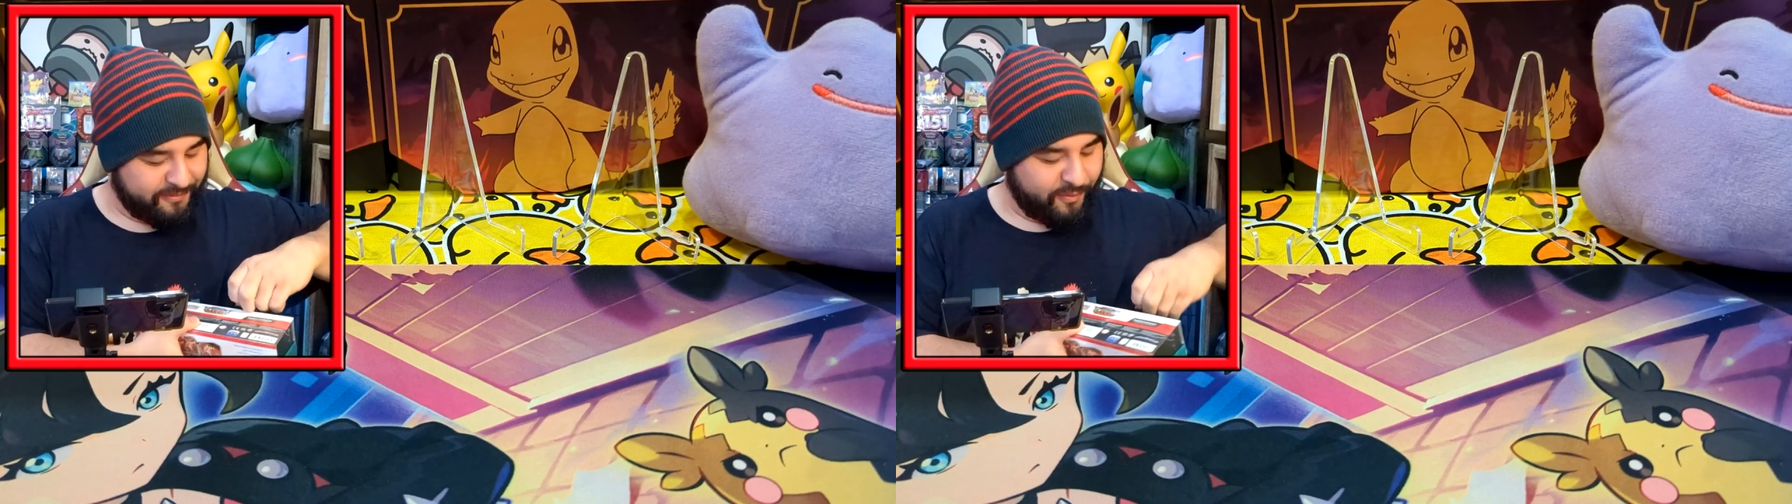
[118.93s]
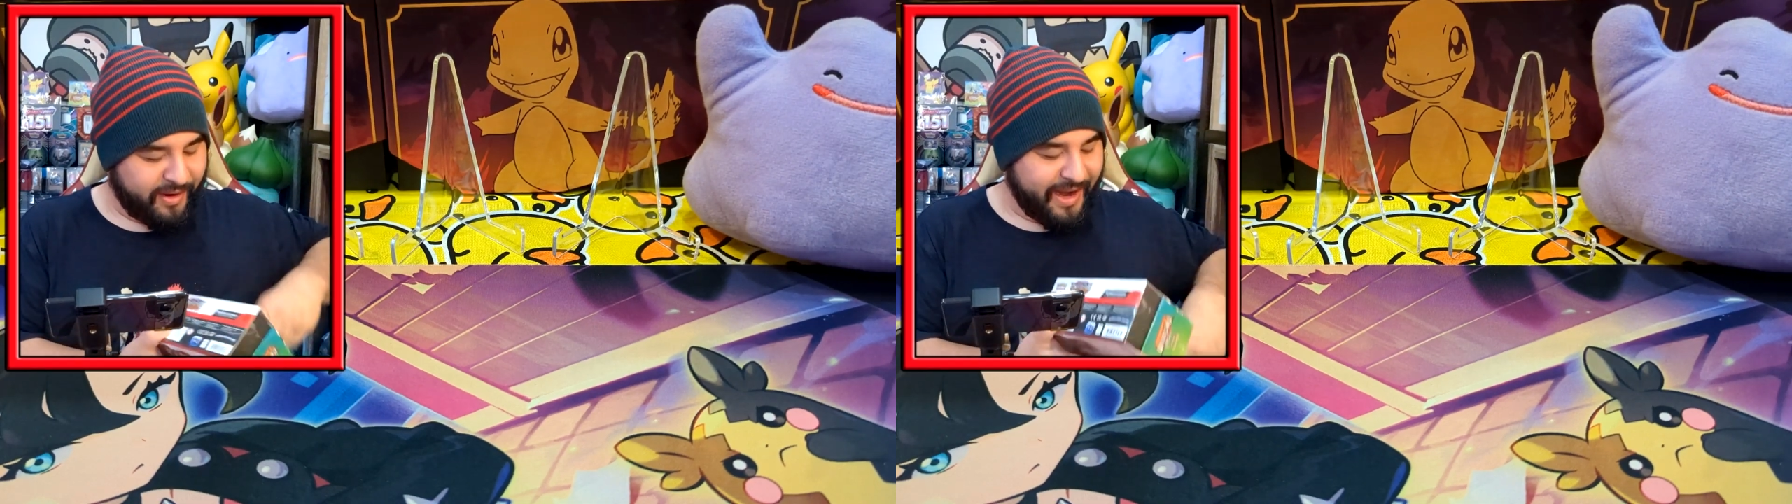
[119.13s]

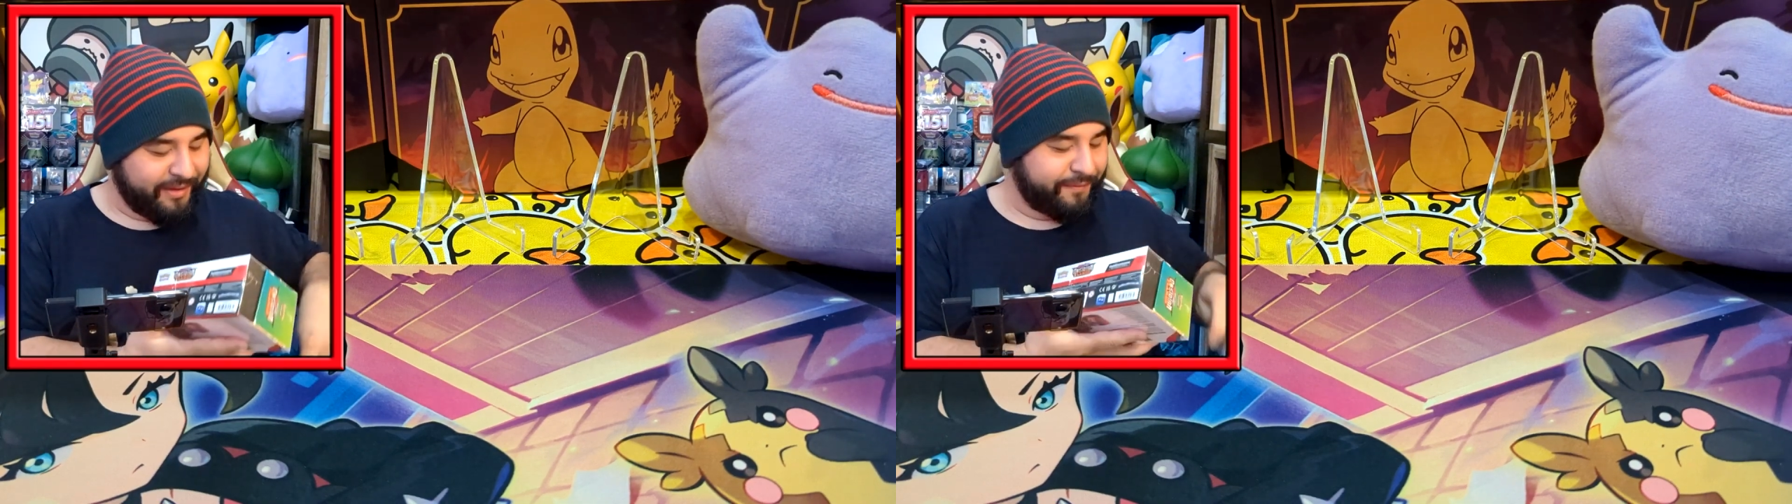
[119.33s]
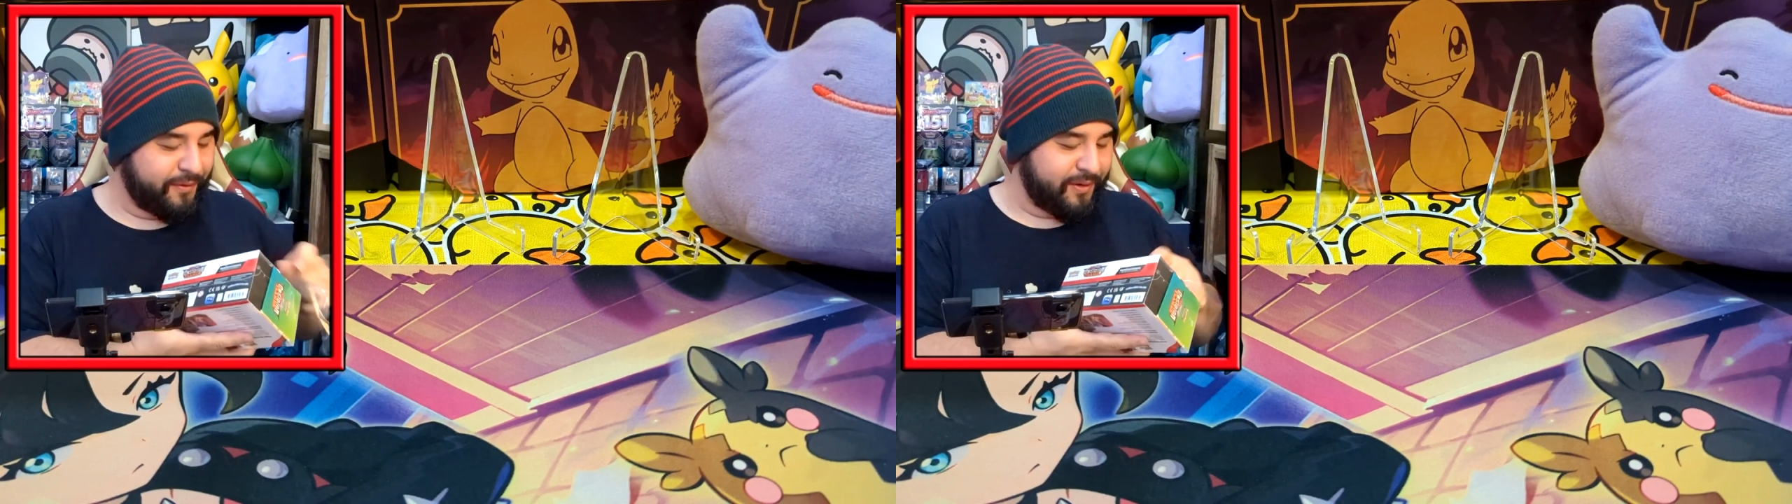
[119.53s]
1
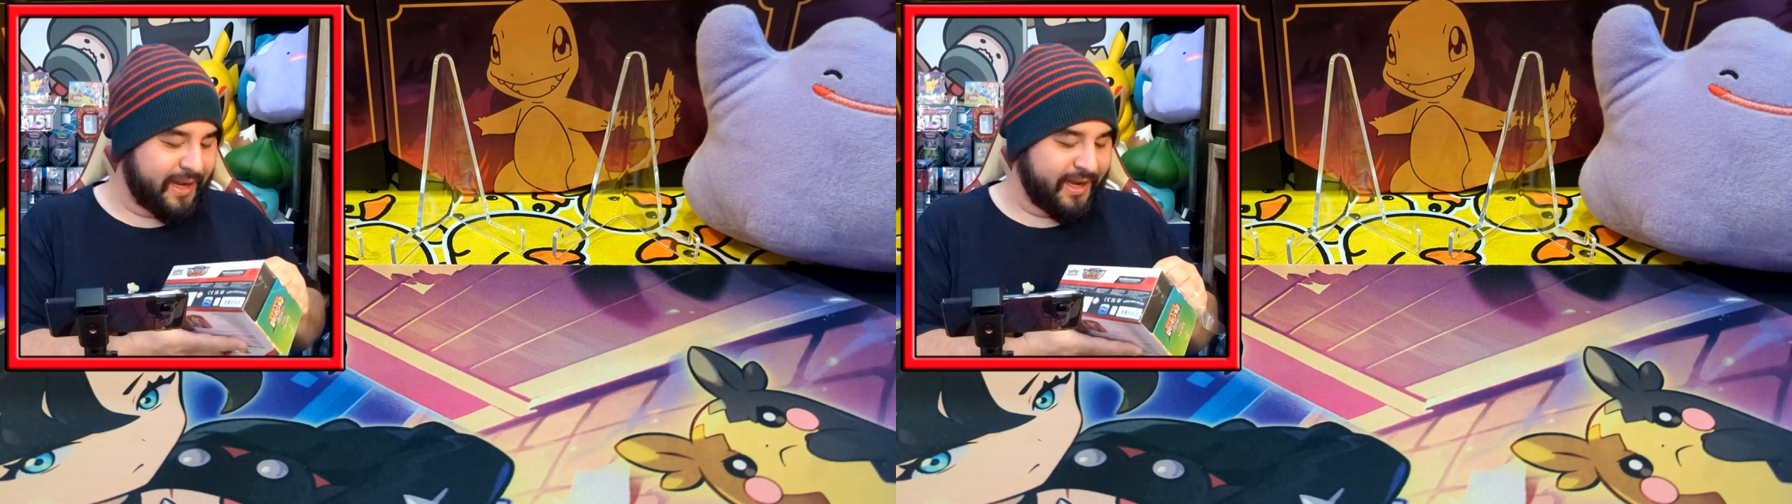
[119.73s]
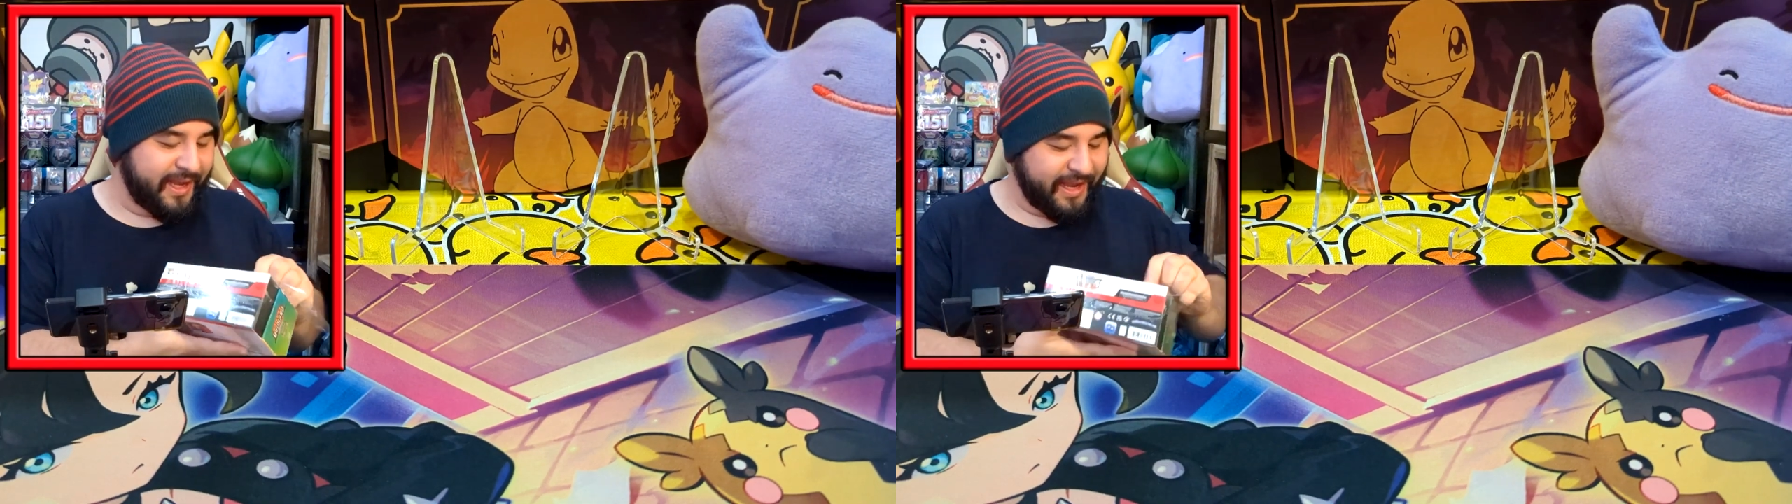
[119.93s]
out of 4
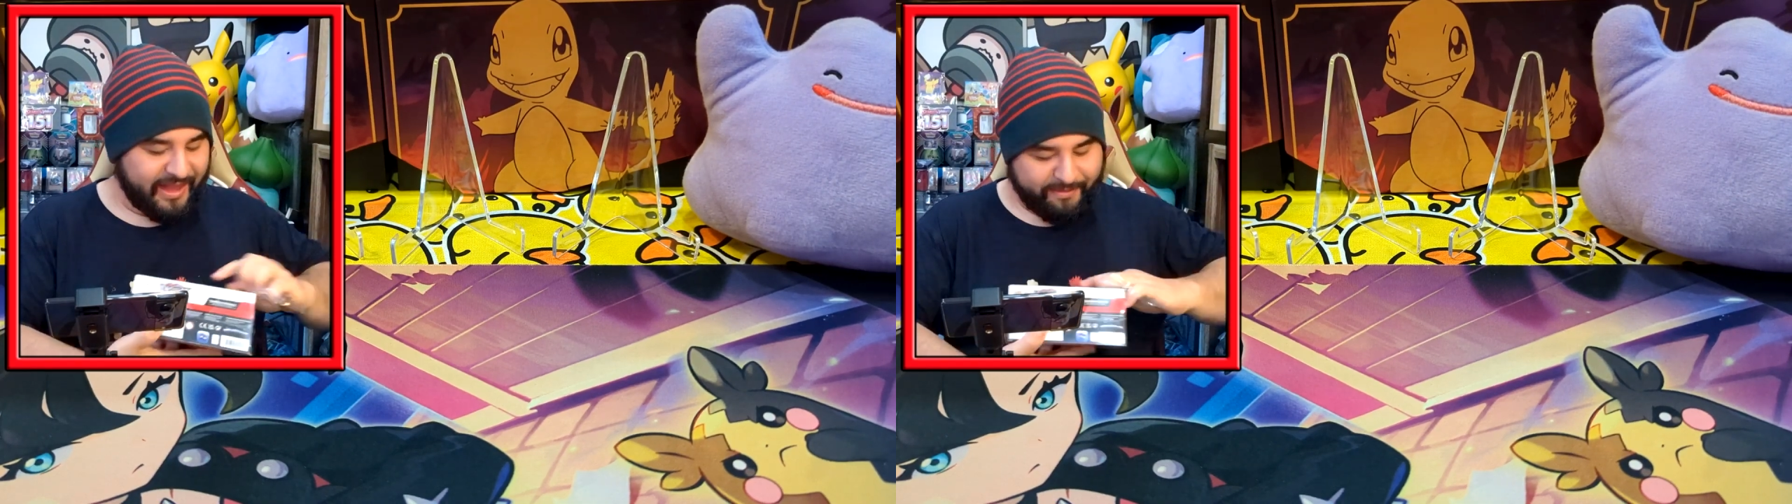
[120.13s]
luck and get